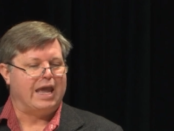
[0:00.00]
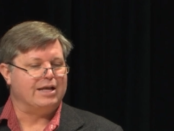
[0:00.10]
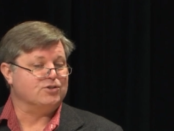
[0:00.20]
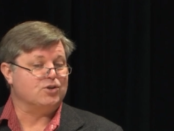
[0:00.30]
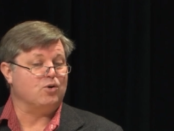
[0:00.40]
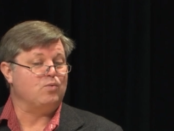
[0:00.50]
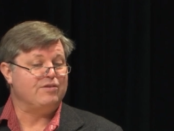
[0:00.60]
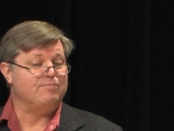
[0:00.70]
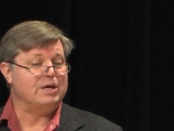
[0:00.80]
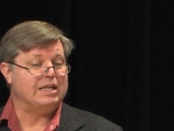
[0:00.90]
And so
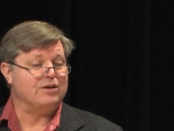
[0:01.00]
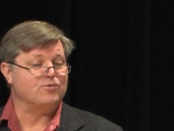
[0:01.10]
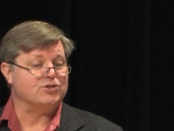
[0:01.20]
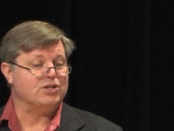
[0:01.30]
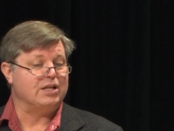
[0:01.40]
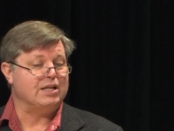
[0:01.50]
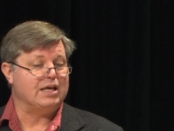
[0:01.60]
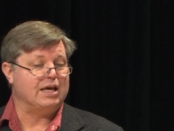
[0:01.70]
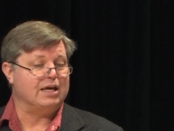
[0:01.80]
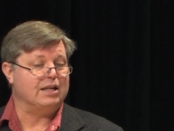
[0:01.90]
we've been interested
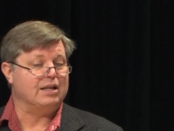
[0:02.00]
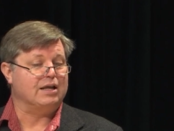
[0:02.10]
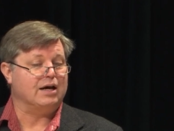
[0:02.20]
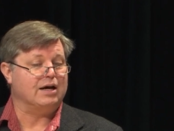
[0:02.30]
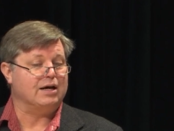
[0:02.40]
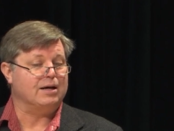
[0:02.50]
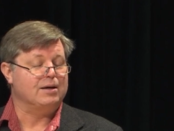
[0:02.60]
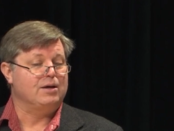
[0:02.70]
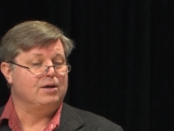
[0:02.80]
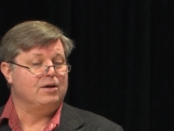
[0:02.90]
in uh,
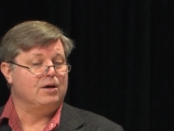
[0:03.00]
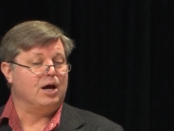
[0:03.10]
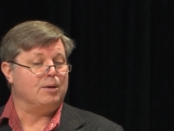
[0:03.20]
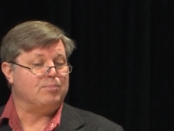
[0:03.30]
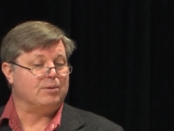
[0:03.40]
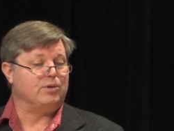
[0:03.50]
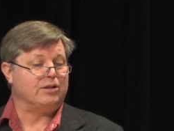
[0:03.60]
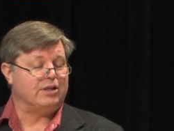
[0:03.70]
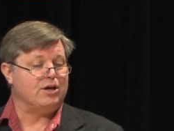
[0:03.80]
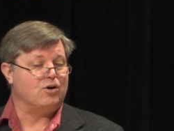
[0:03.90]
uh,
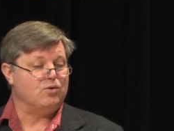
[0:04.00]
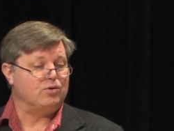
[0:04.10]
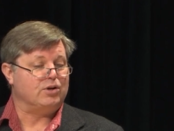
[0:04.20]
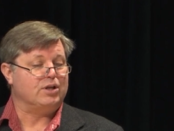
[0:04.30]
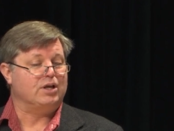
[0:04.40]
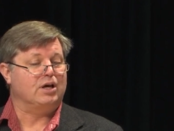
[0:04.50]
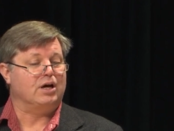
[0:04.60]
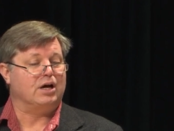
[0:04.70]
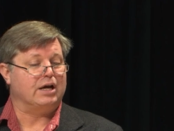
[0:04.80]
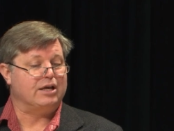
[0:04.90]
publicly owned
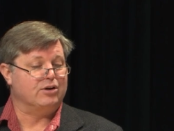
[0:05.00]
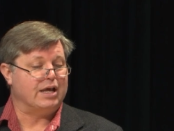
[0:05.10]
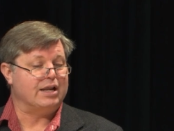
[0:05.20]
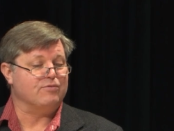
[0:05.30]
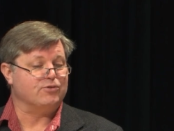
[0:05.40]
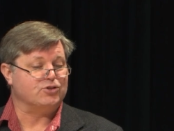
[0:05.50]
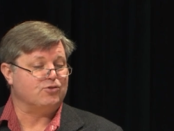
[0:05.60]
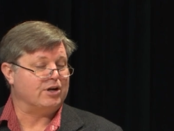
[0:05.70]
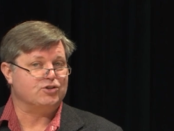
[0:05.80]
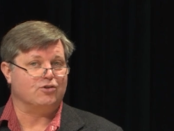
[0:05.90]
uh, internet
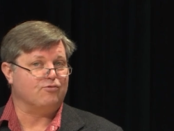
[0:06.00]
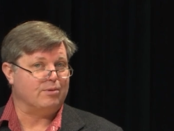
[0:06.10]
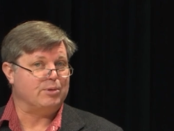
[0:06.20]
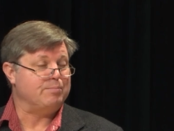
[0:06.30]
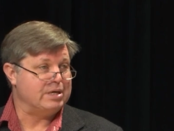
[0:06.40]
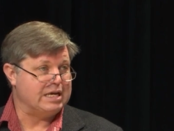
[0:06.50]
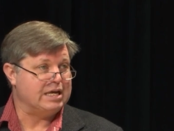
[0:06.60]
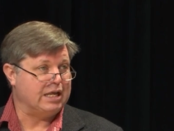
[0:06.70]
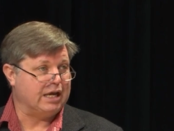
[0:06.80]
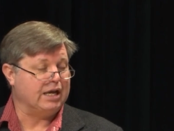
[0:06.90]
infrastructure from the
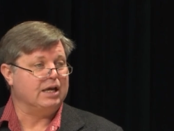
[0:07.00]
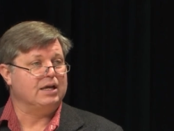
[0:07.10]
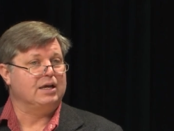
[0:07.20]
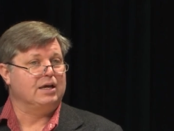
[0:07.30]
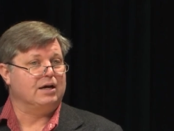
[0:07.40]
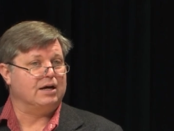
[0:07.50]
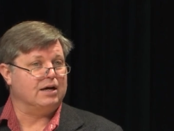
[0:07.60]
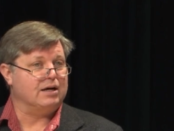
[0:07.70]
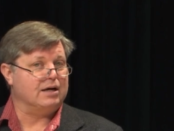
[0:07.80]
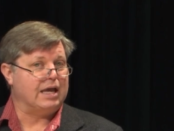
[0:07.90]
beginning.
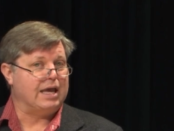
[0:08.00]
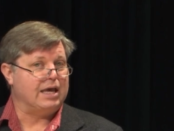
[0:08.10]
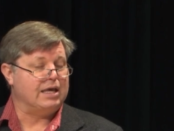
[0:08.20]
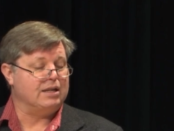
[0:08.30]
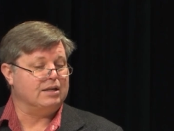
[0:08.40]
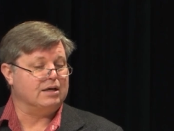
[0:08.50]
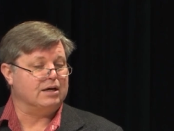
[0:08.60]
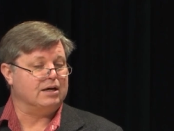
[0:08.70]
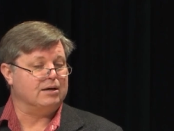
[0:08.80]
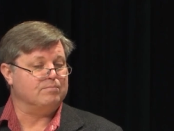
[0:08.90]
Uh, and
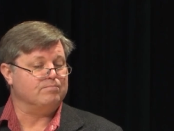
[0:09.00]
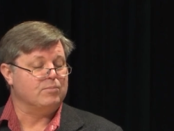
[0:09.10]
um,